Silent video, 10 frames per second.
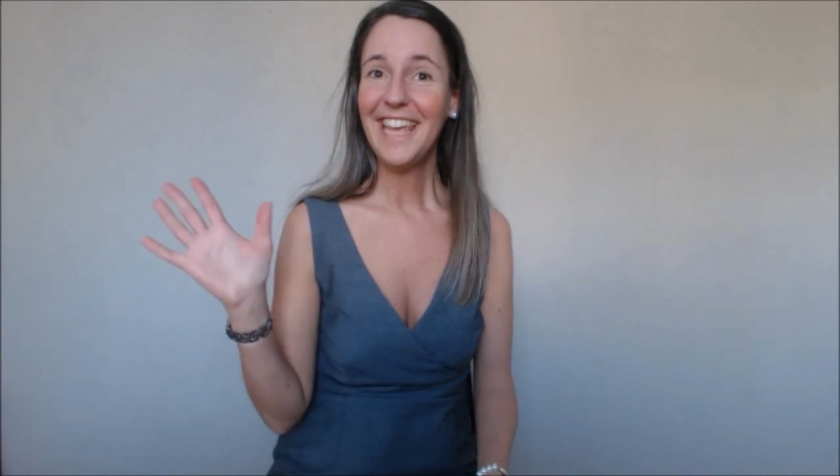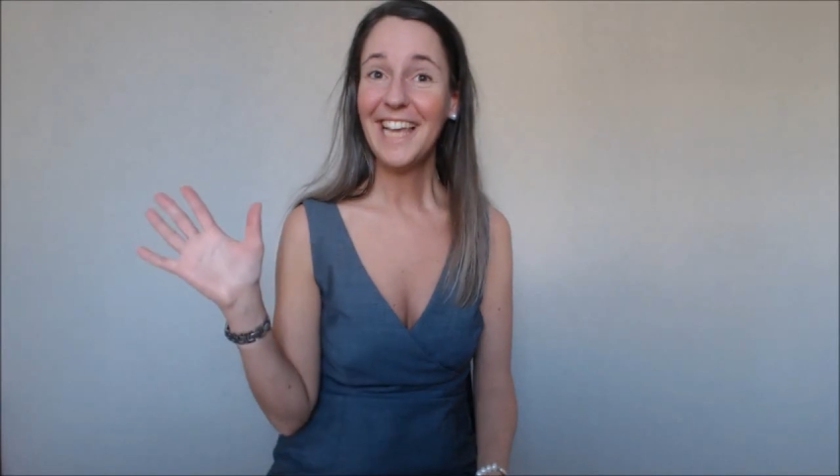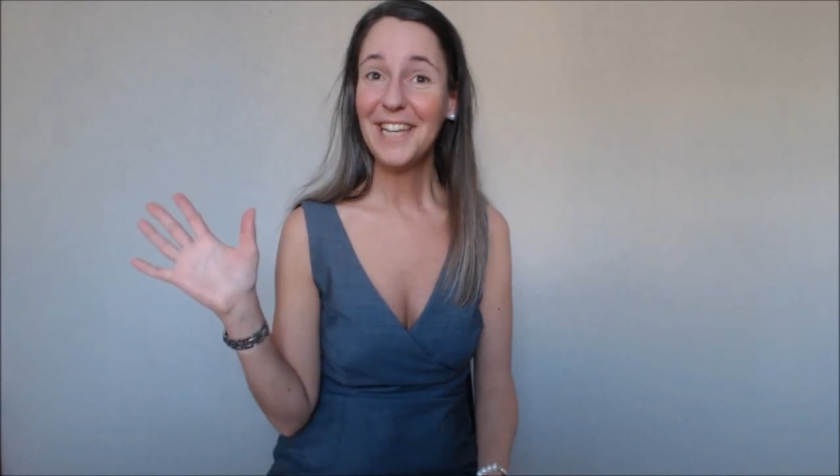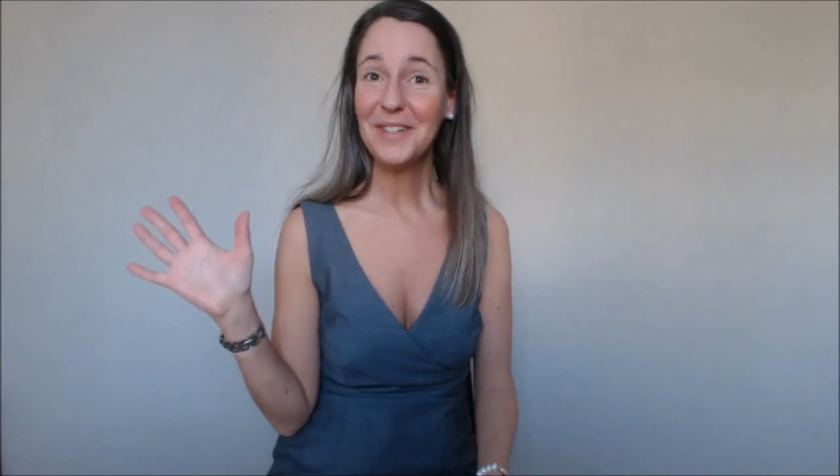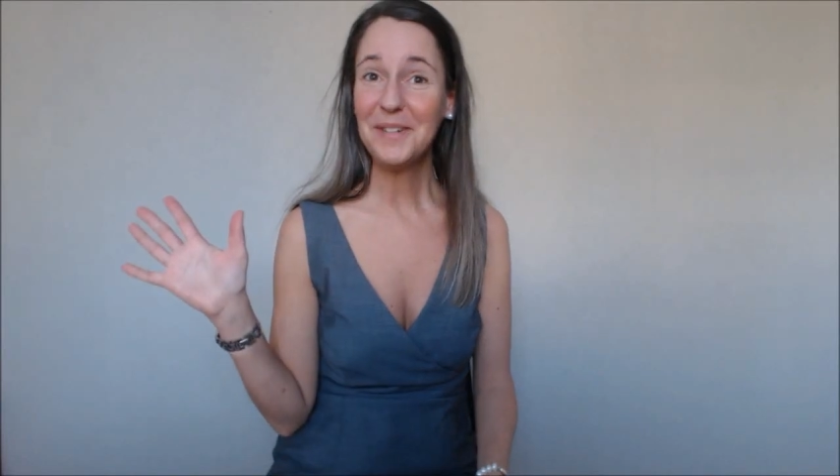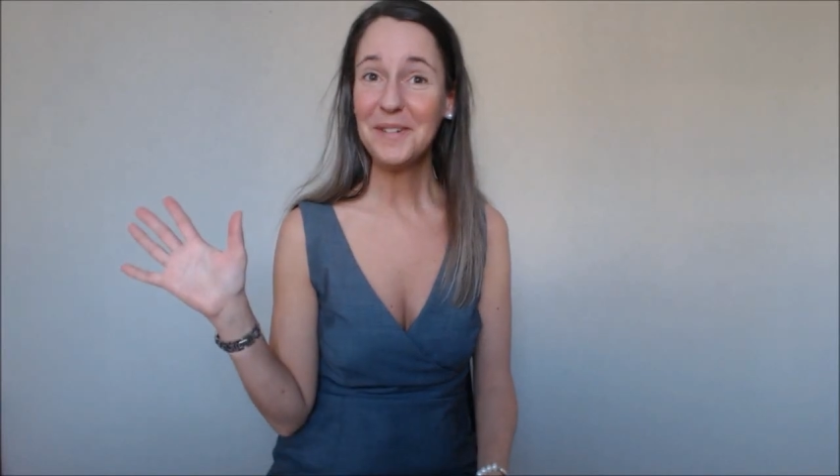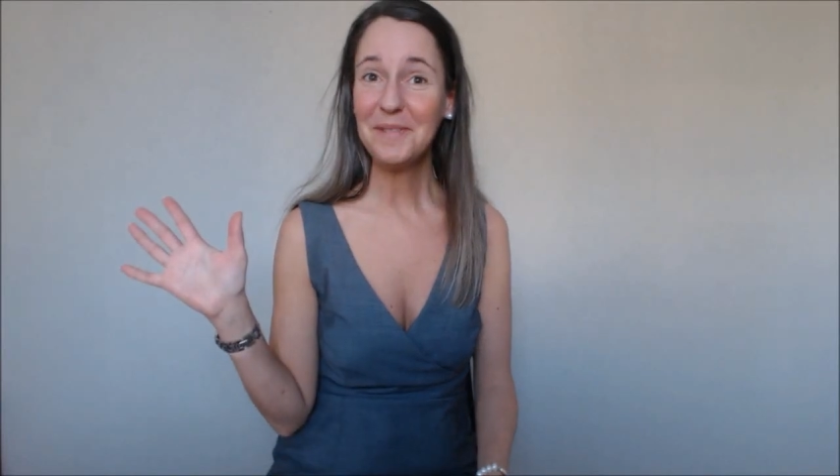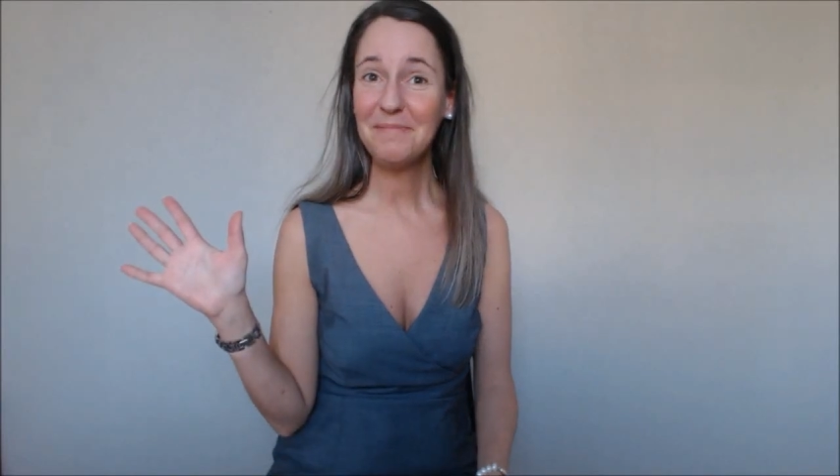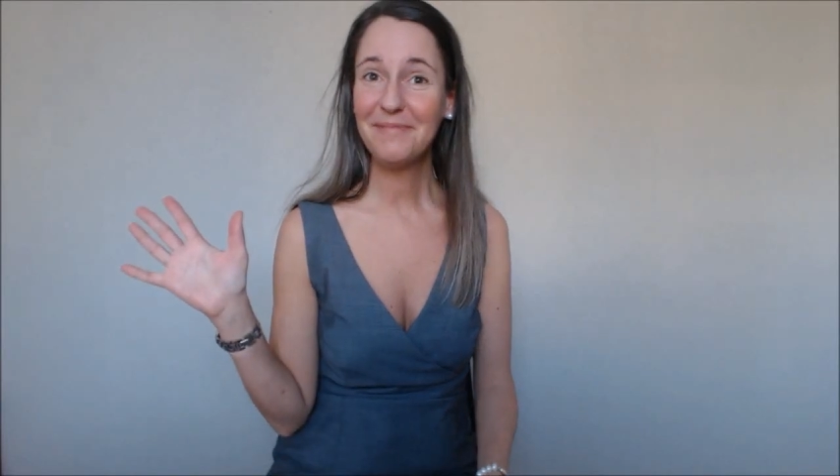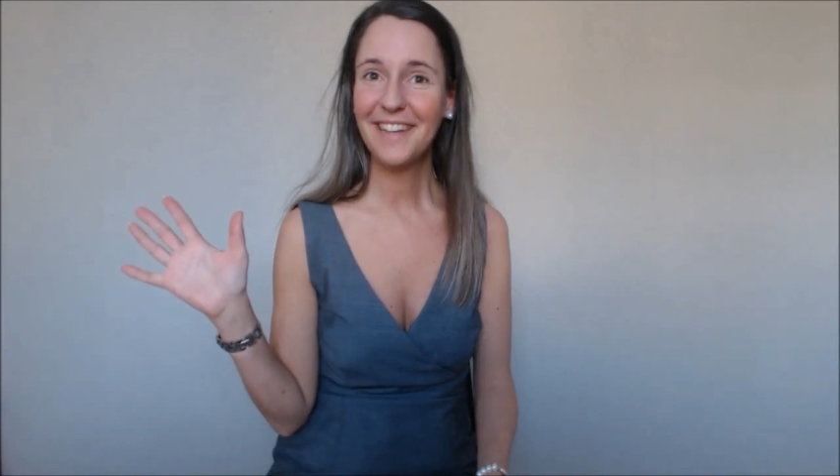Hej
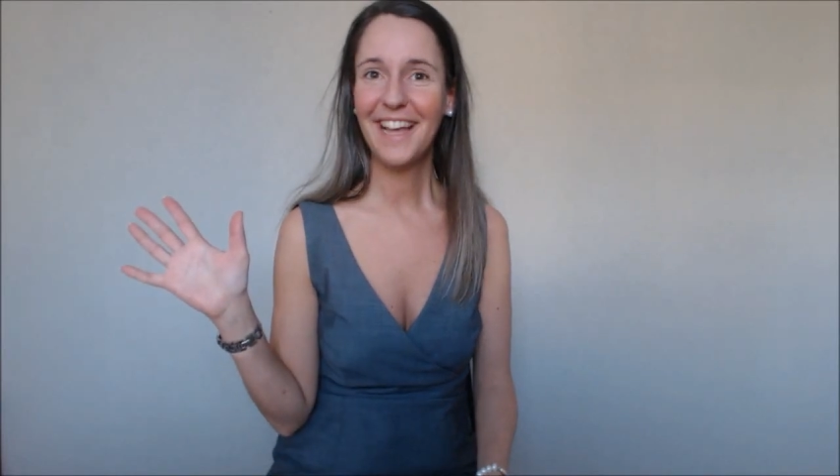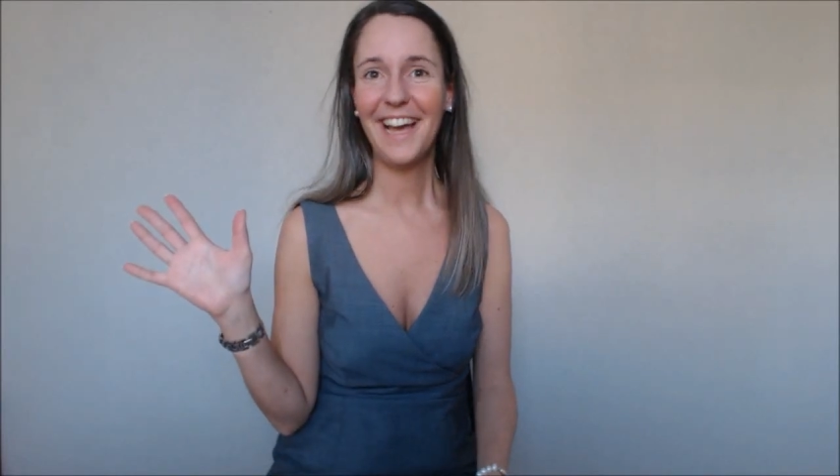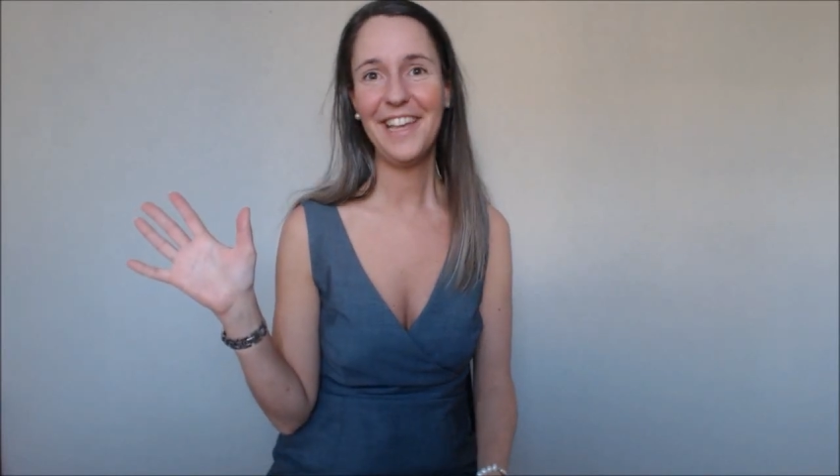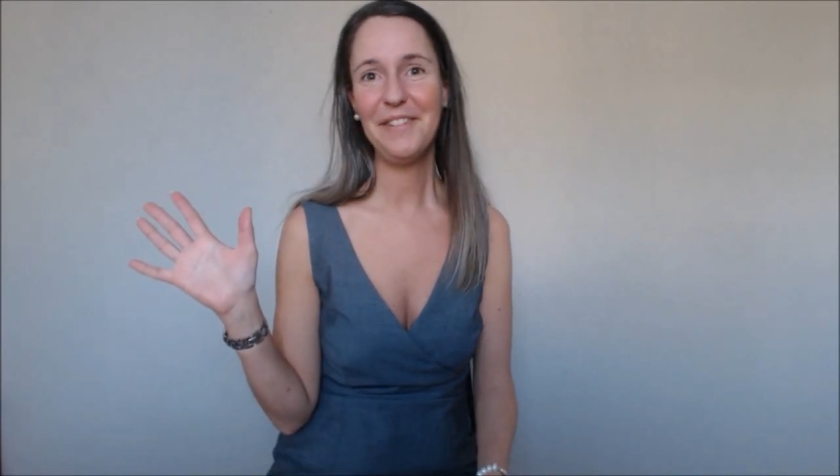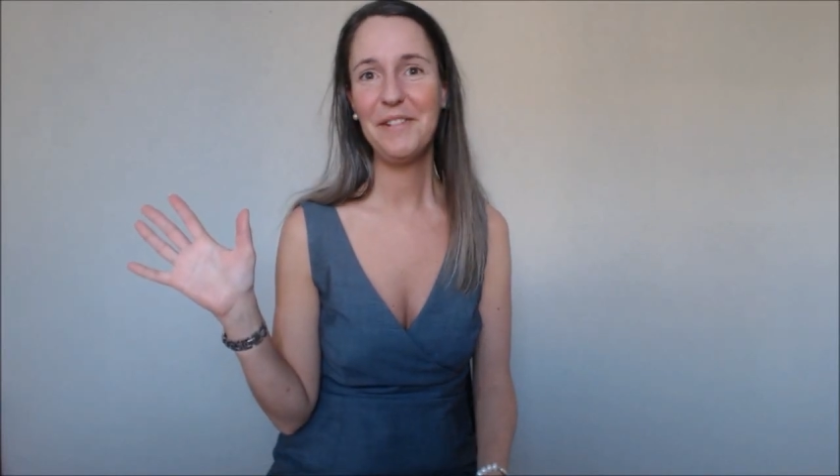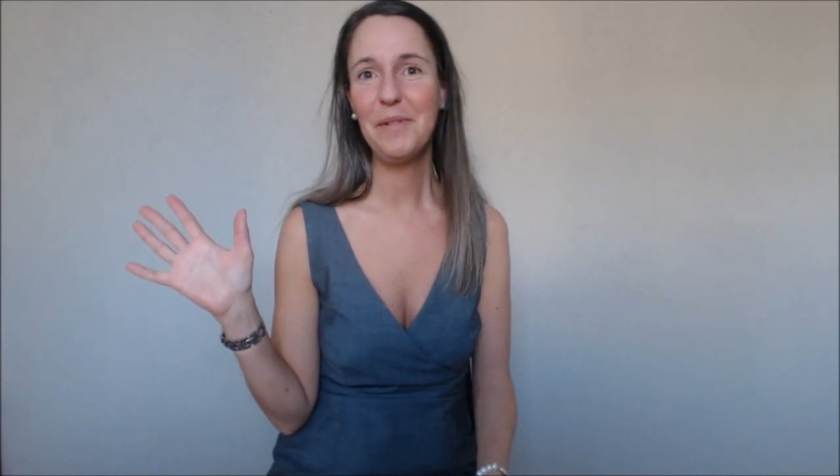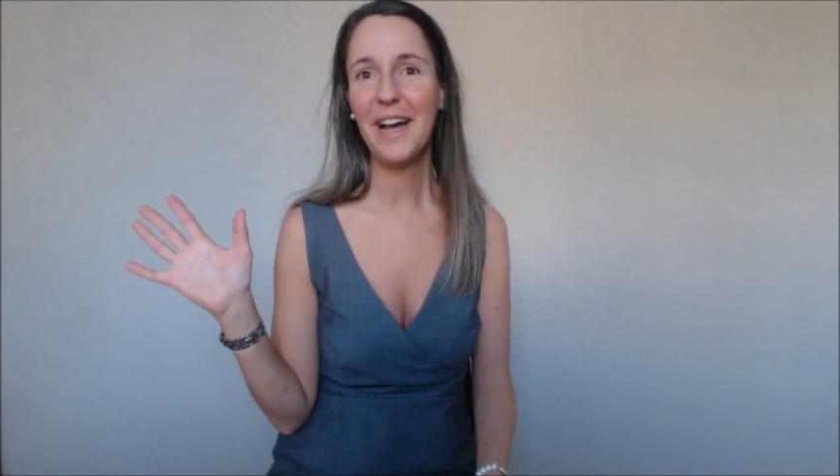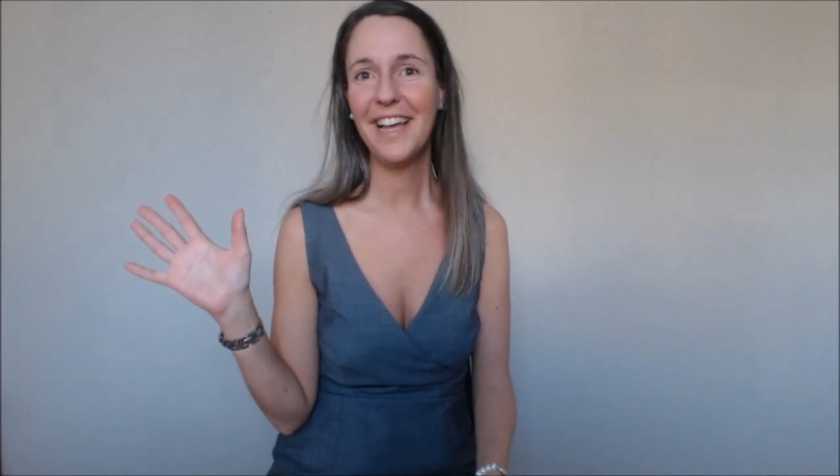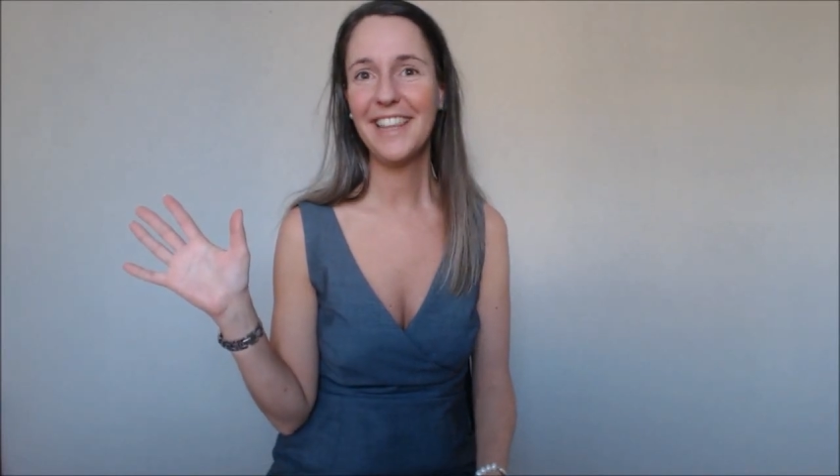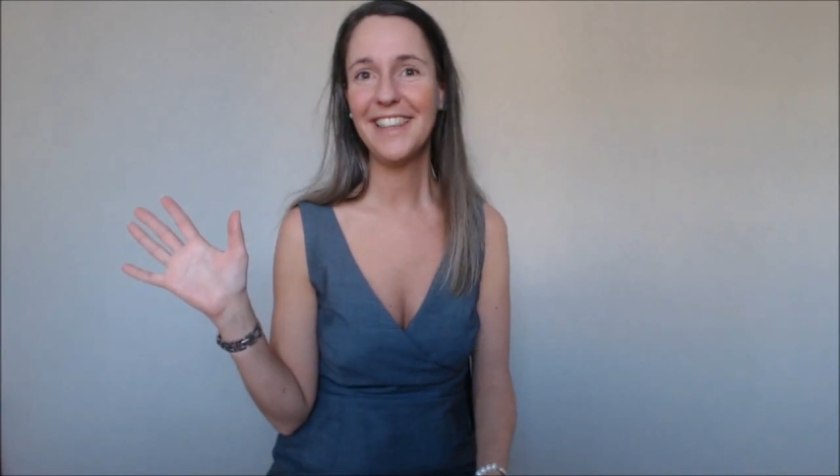allihop! Hi
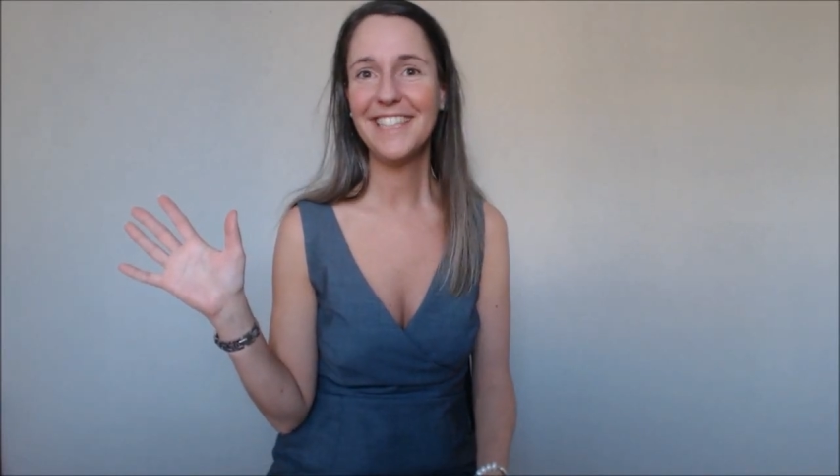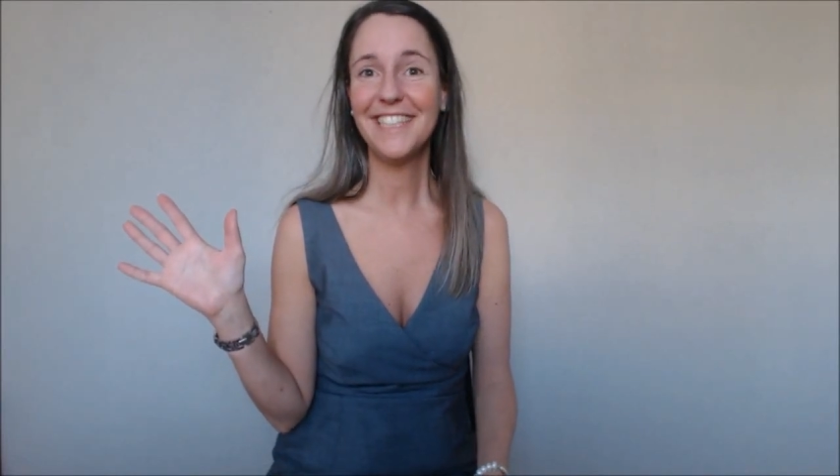everyone,